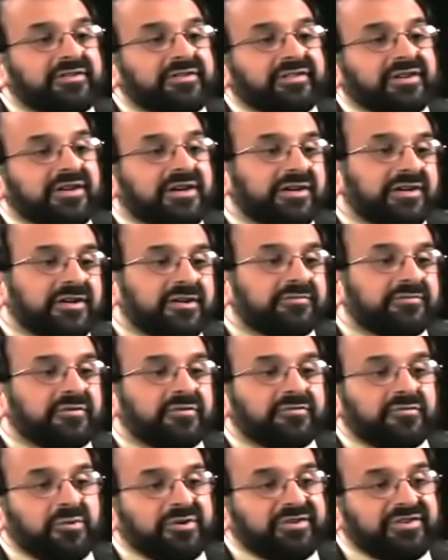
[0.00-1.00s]
has gone on for
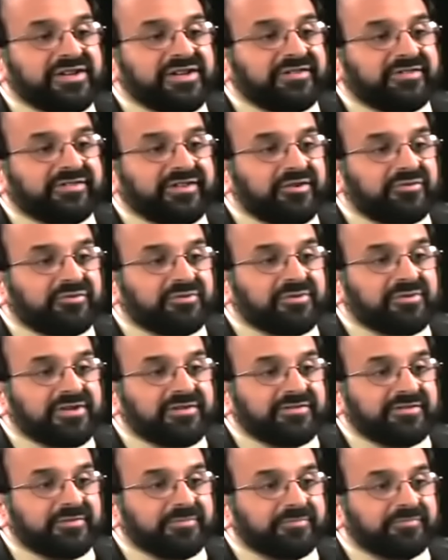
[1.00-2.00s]
14
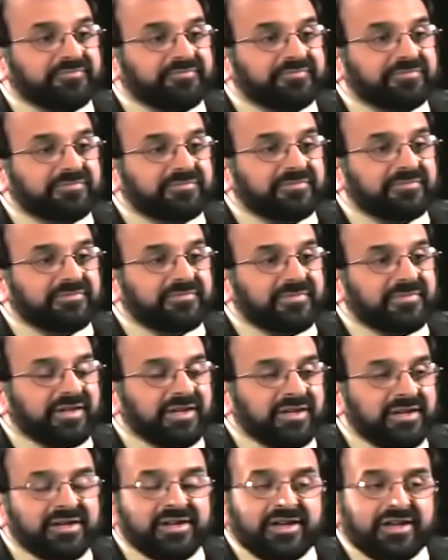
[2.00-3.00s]
centuries
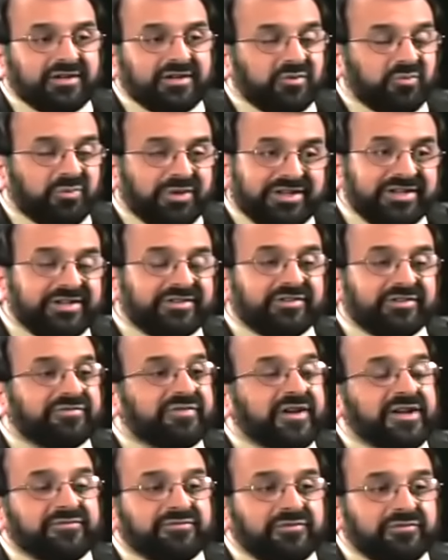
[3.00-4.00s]
and are willing to
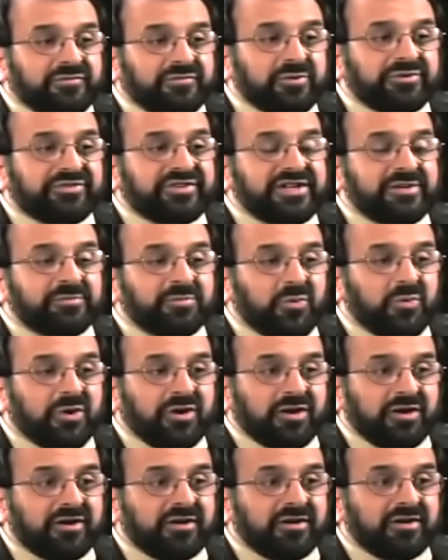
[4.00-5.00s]
fight for 14
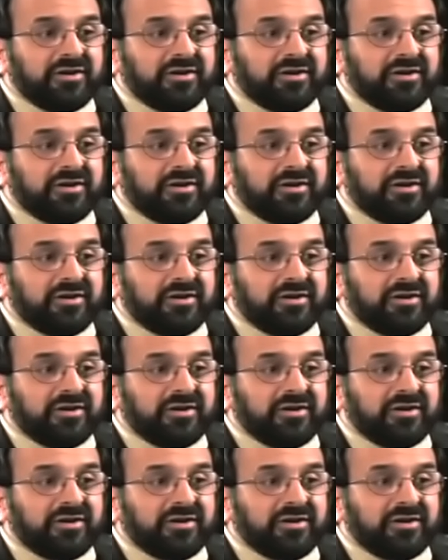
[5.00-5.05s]
more.